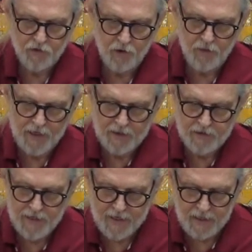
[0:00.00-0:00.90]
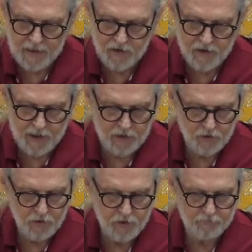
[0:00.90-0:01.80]
So they take us
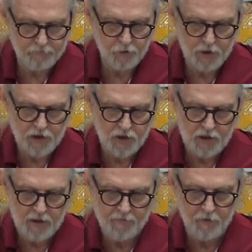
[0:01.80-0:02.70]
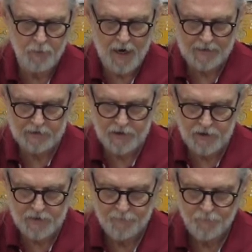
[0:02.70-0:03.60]
then to the fruition of the
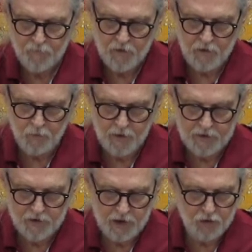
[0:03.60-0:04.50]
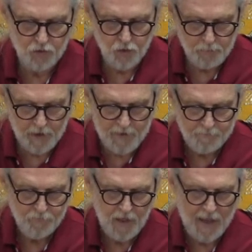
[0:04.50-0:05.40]
practice, the Rigdzin Dupa,
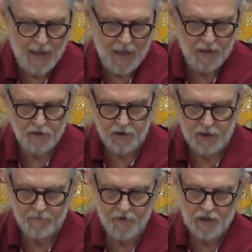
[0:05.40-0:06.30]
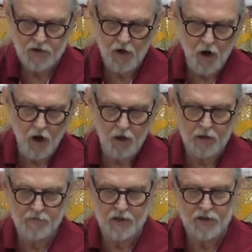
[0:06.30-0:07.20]
and give us
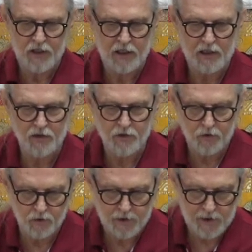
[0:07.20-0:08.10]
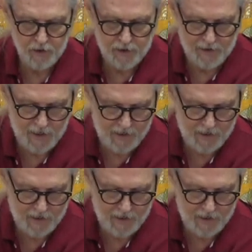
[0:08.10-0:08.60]
all of the cities, ordinary